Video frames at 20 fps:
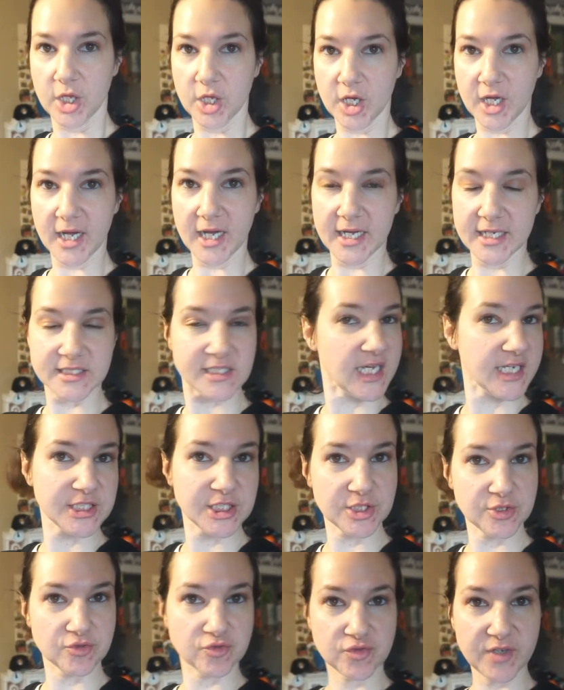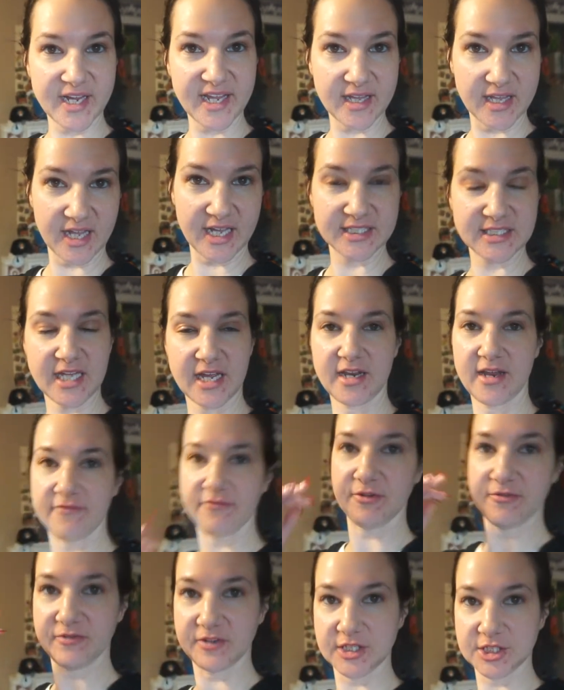You guys, I just realized I
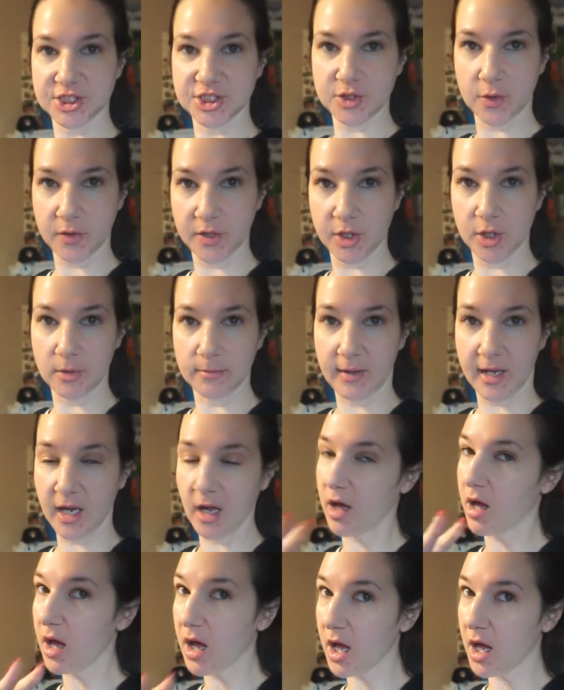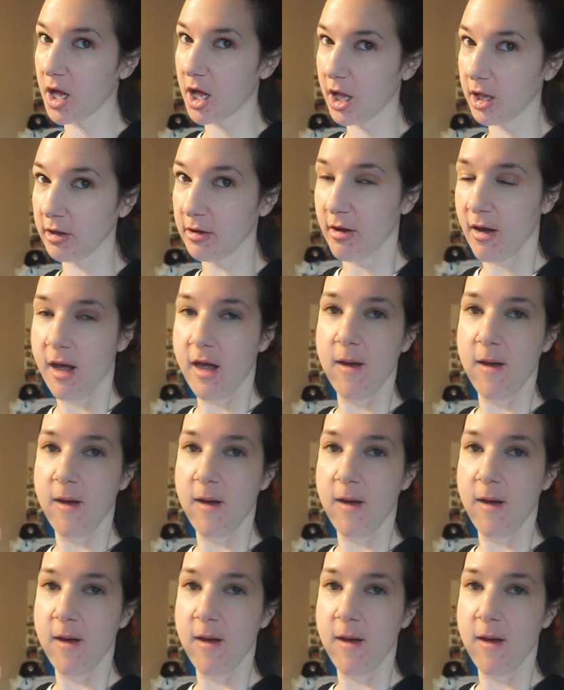never finished showing you my haul